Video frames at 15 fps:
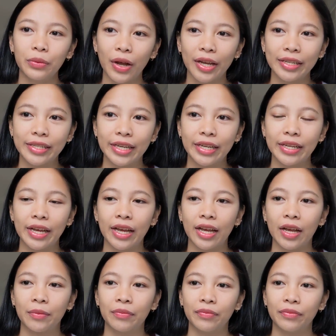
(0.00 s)
I did,
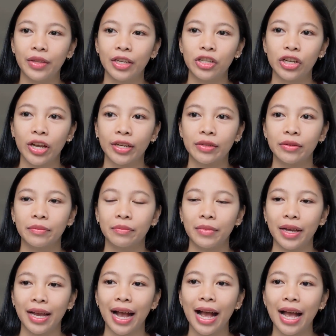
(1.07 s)
um, they checked
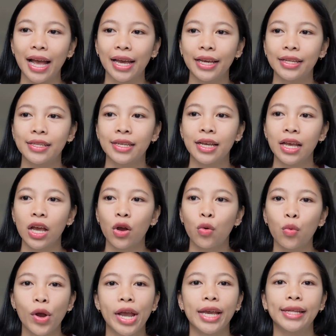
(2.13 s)
my height,
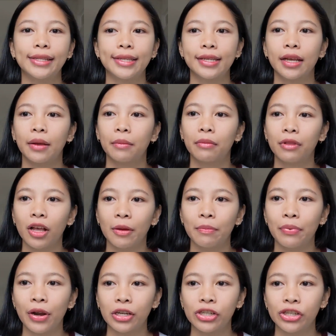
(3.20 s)
weight, blood
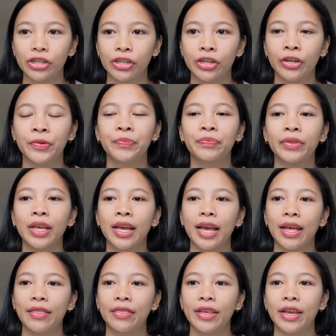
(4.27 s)
pressure.
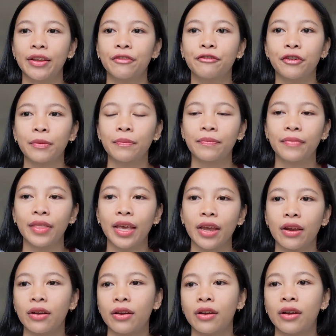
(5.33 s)
And then from
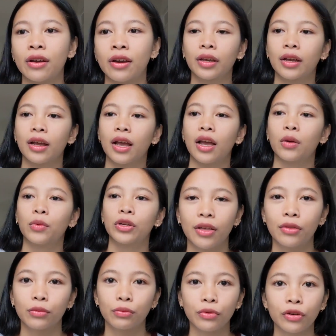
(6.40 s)
there, I went
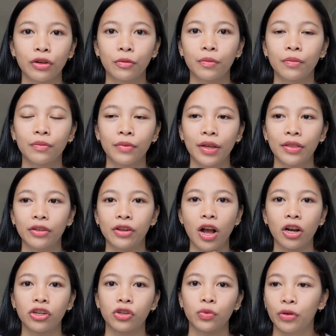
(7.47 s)
in the room and the
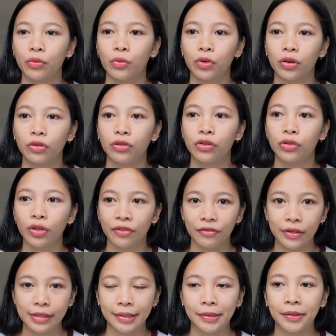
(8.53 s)
doctor will do the
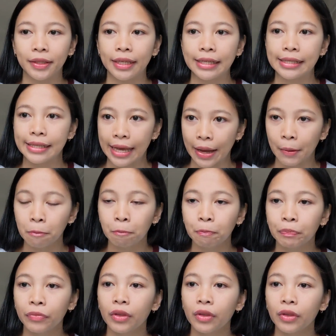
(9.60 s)
physical exam.